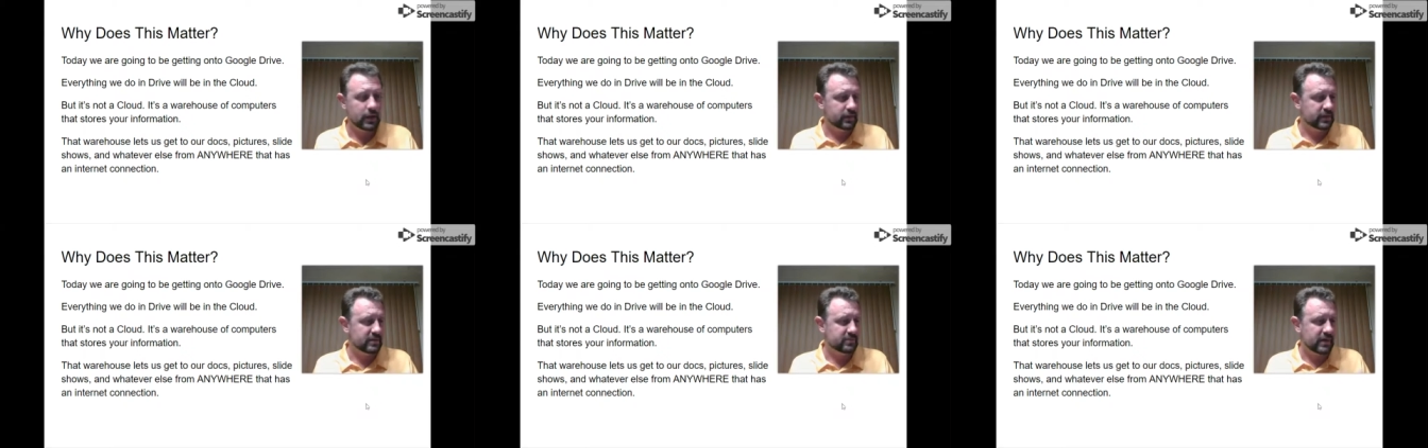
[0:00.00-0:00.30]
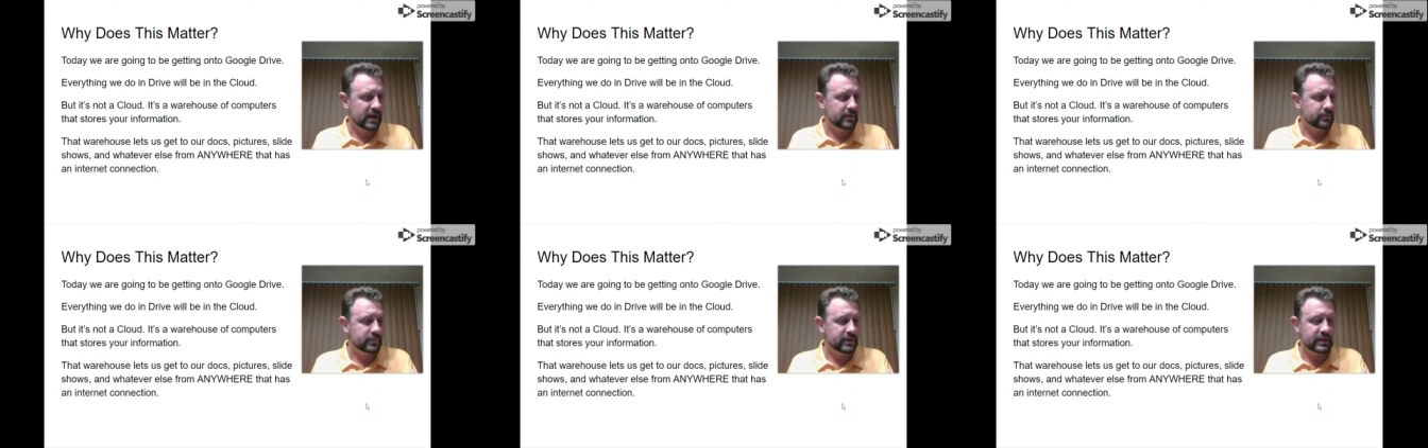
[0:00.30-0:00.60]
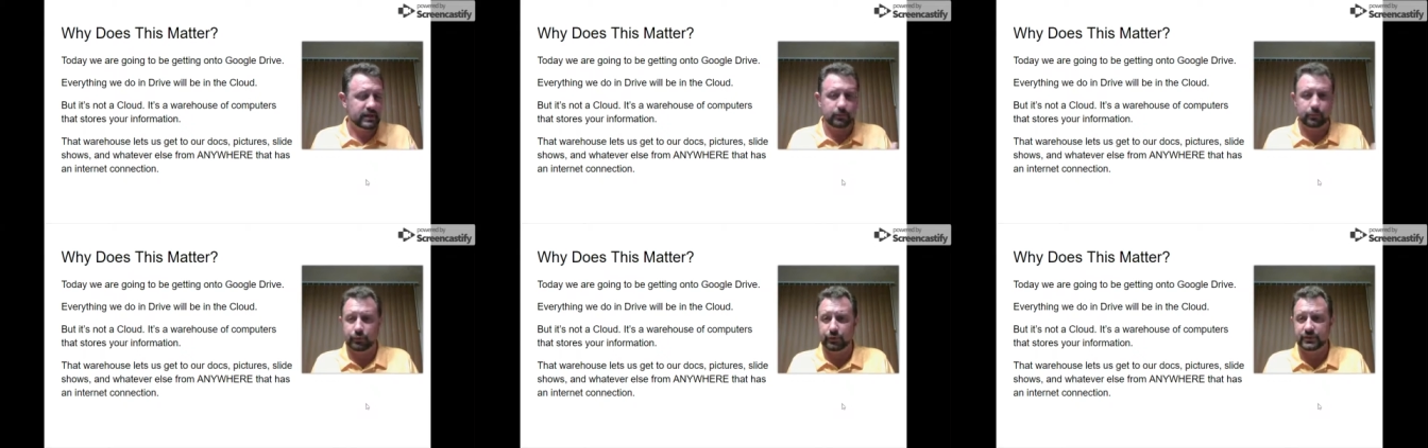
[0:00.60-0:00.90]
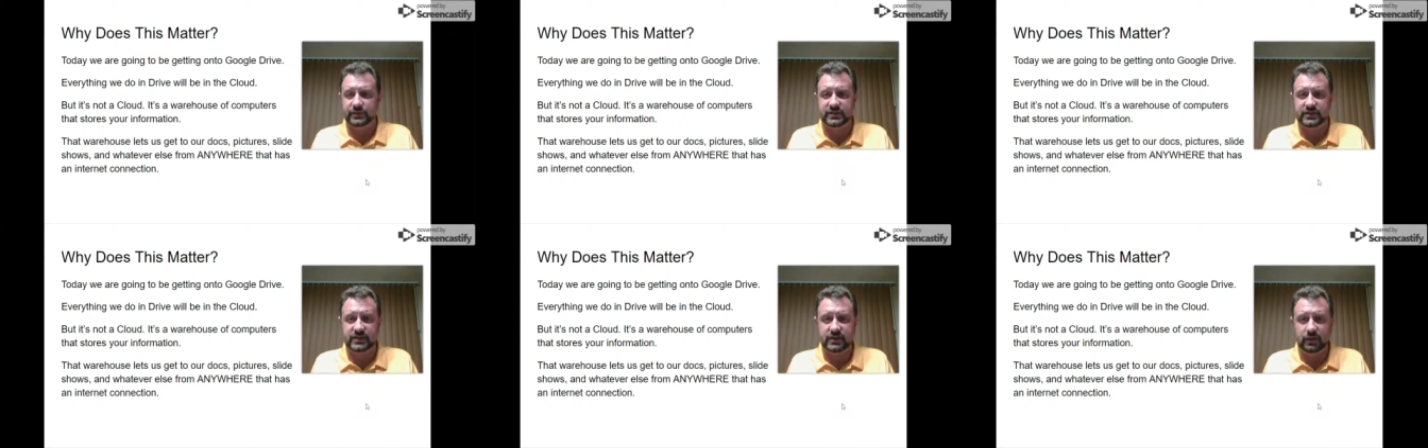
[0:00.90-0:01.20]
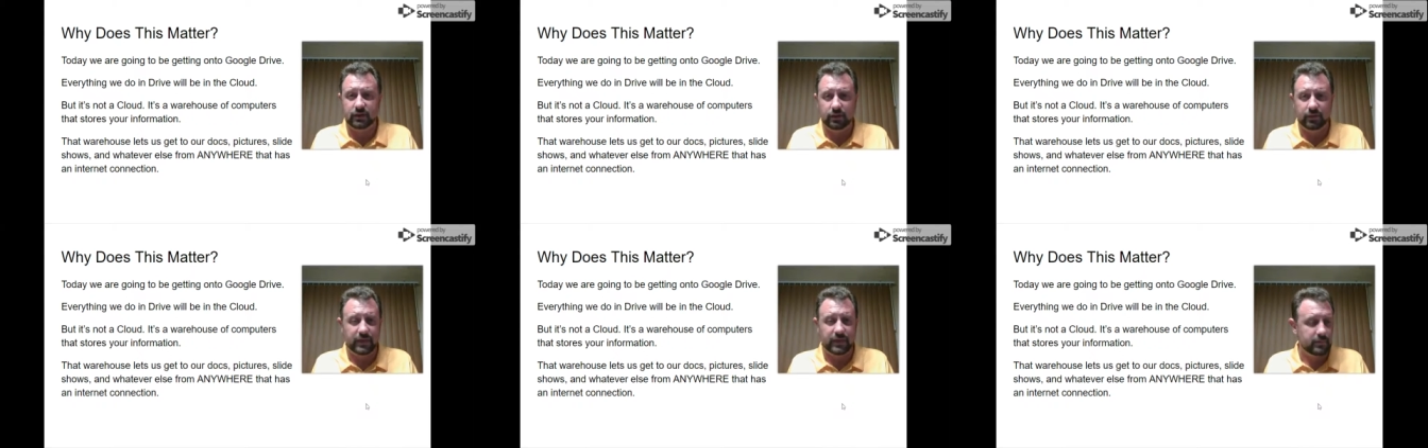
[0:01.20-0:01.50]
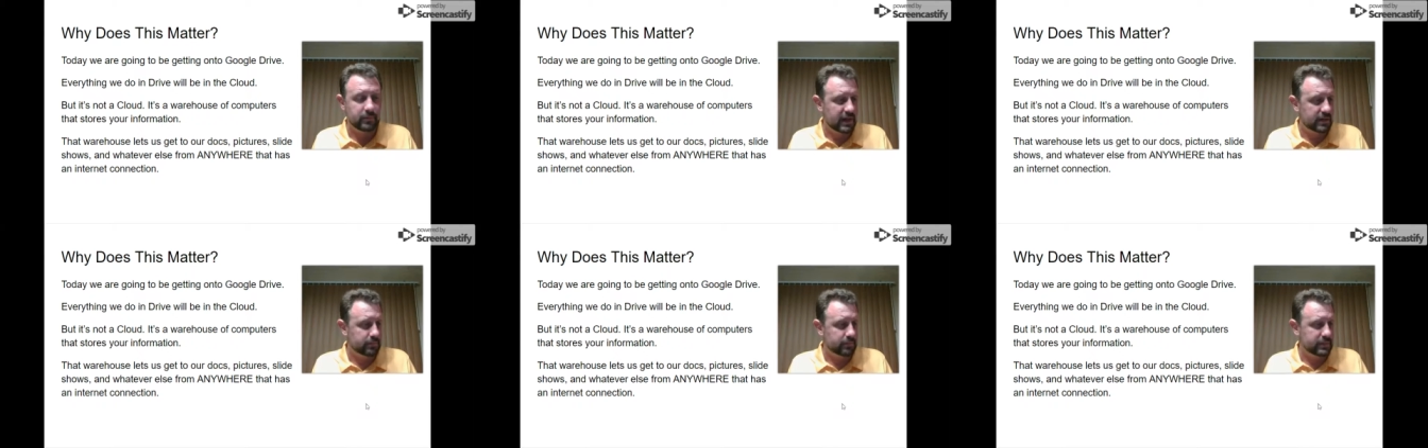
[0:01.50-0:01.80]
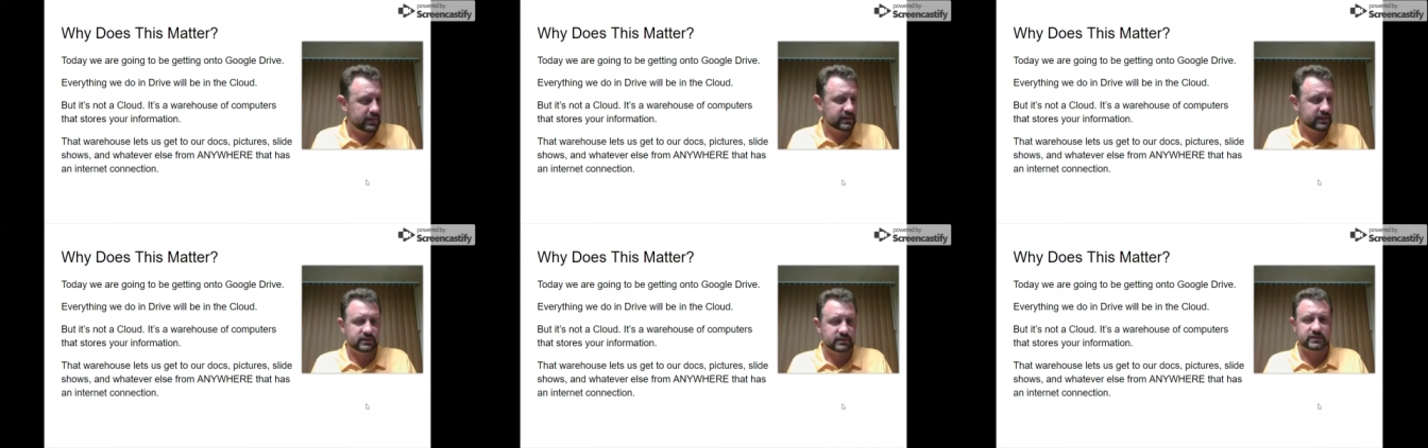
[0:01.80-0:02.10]
they might be in brazil they might
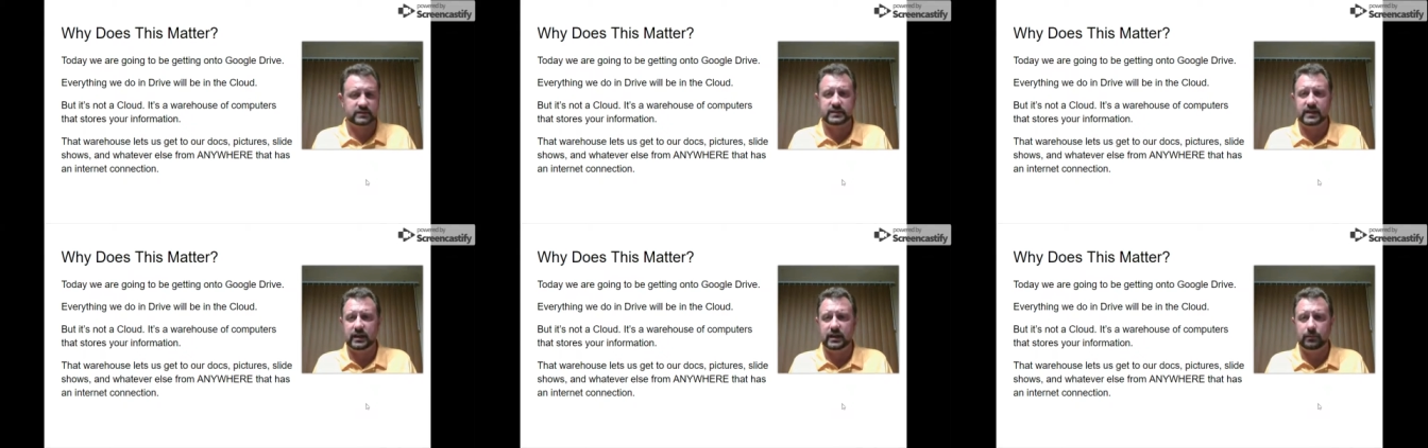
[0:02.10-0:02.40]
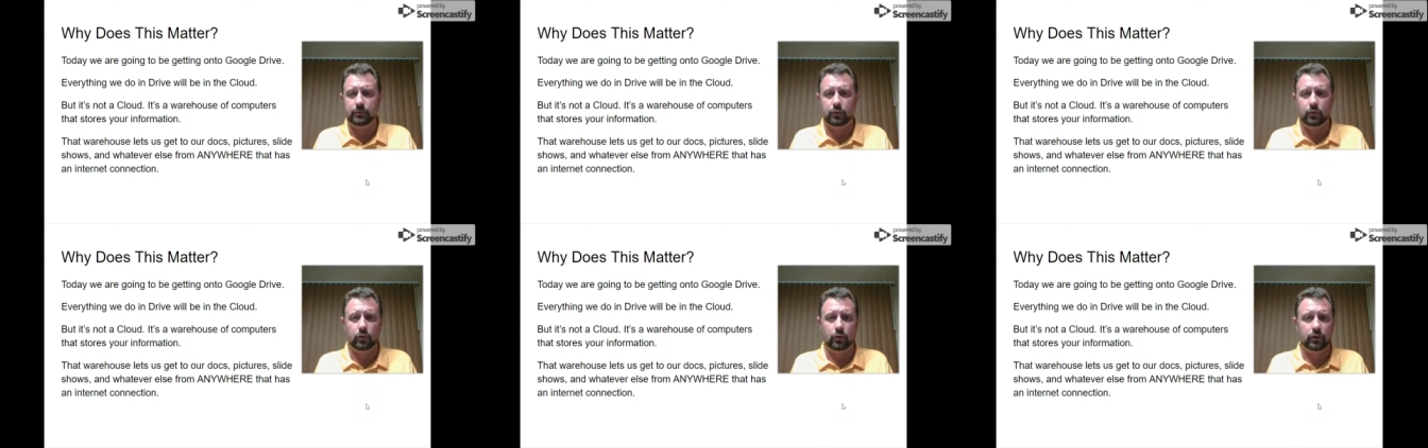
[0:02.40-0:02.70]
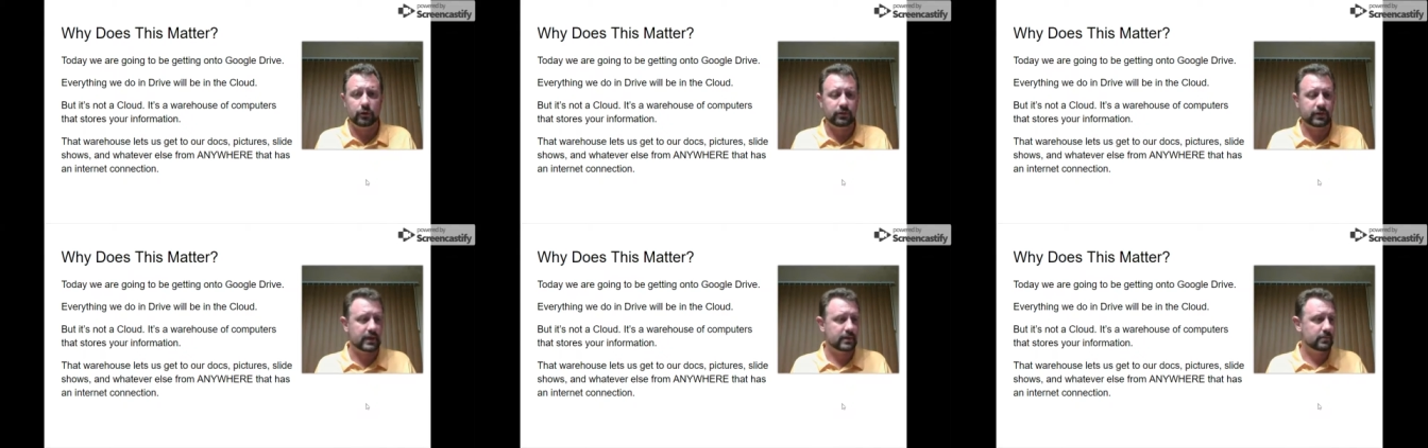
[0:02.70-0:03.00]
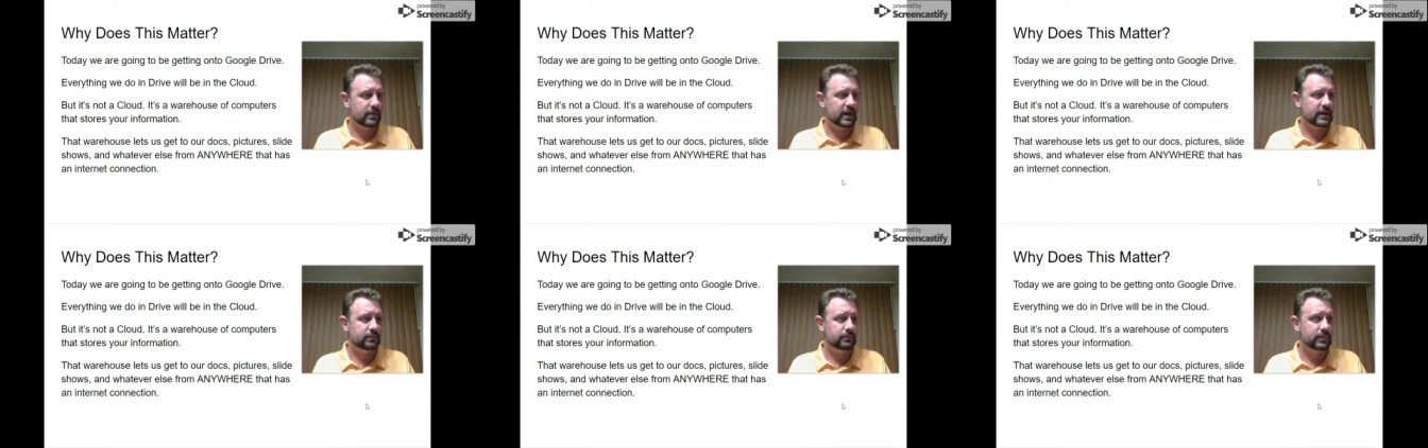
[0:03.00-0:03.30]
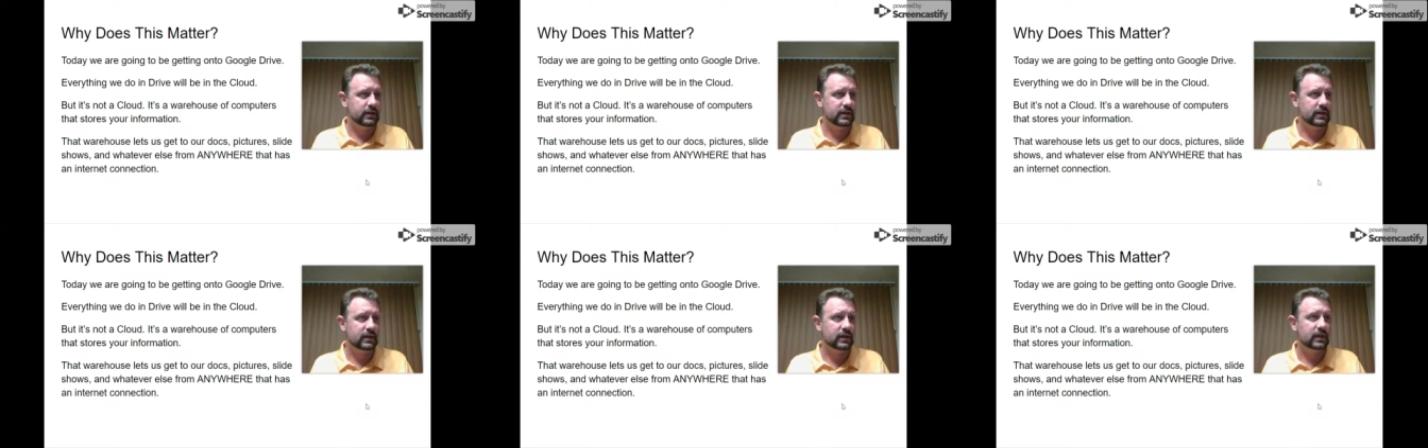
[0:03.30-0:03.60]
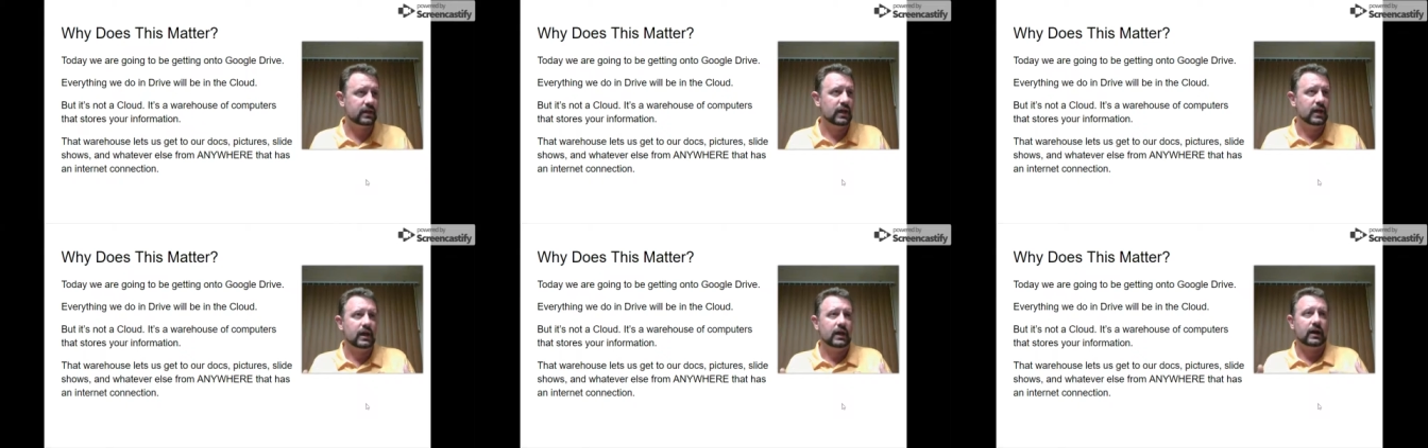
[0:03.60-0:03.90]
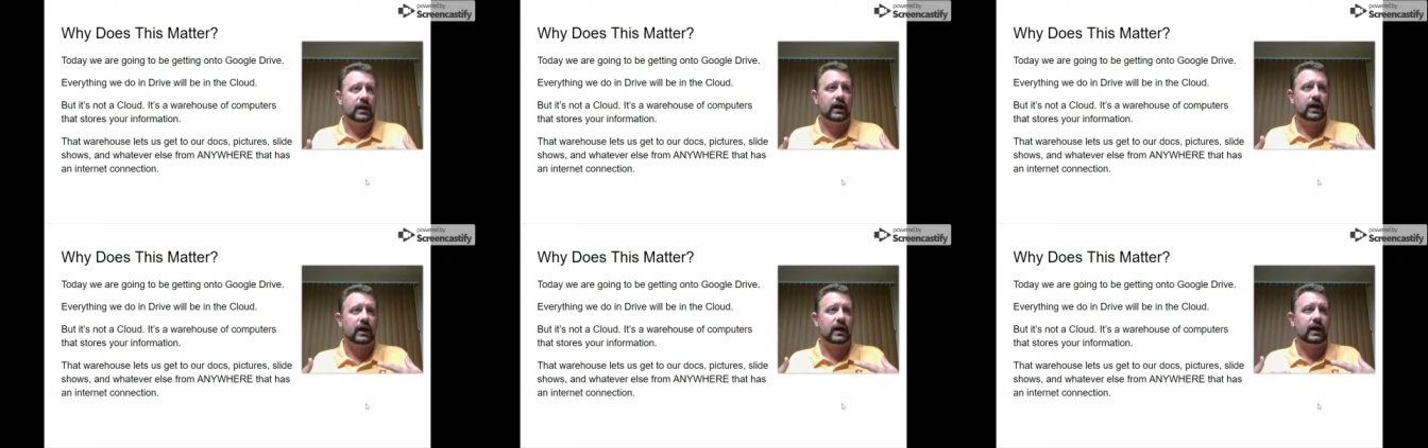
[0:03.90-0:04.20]
be in singapore they might be
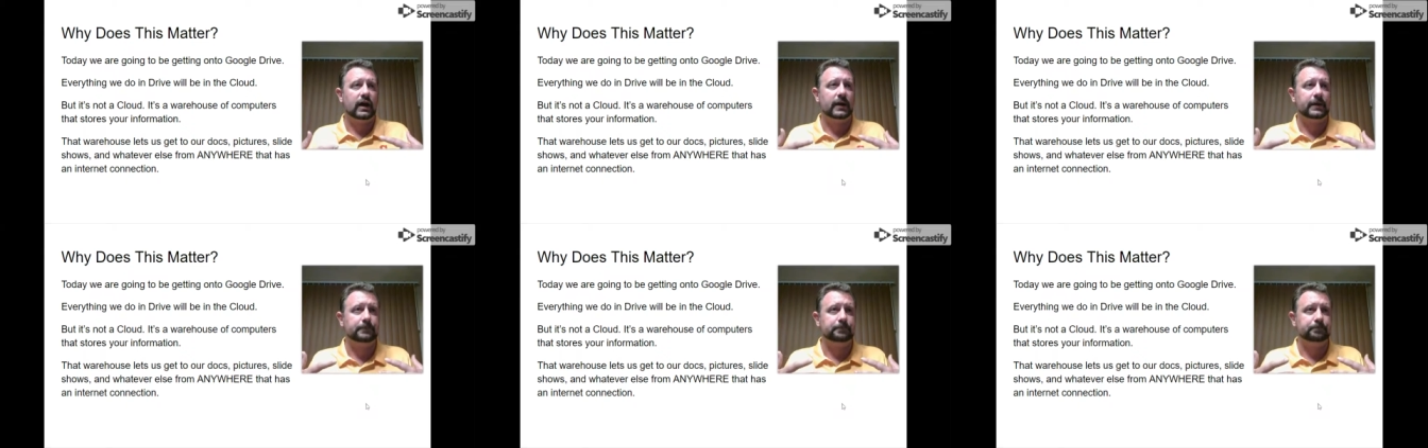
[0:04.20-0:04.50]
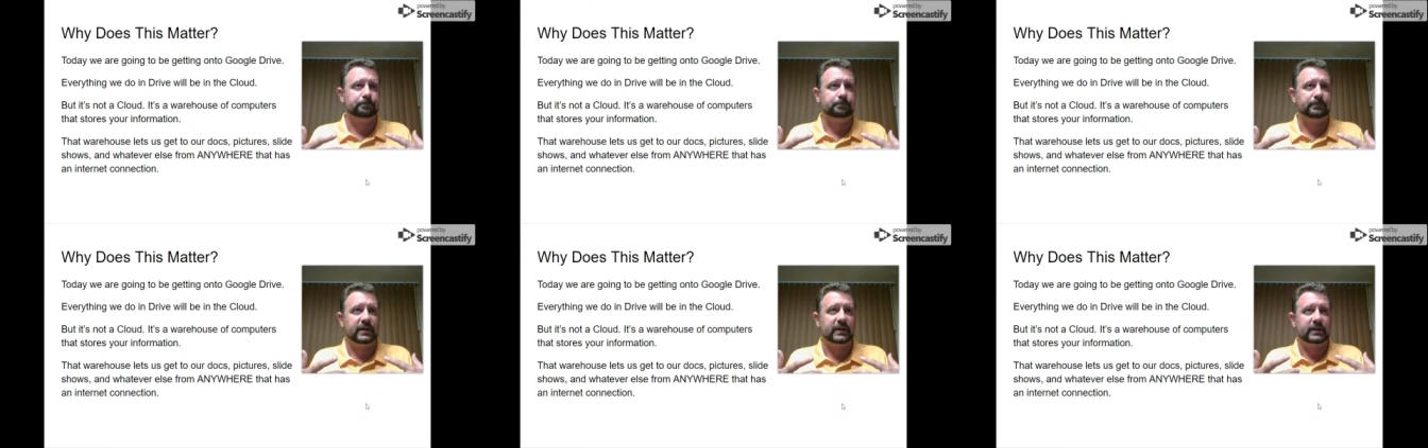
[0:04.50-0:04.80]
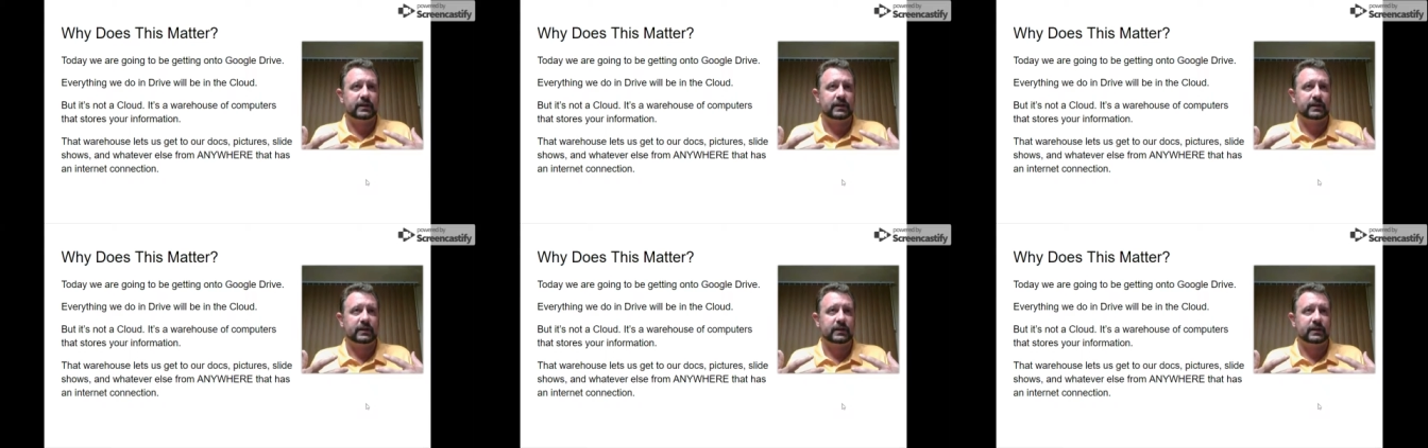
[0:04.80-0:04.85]
um,